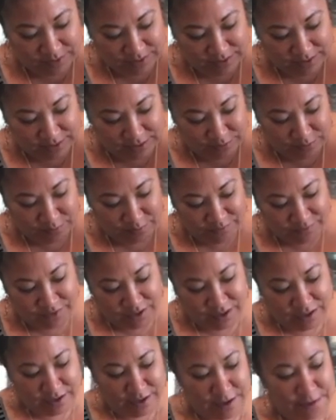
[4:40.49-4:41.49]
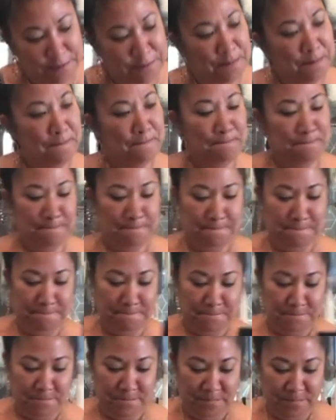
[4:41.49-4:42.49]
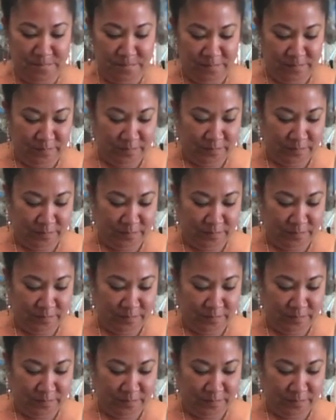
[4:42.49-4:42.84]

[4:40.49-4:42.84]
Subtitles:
Let's see what we've got now.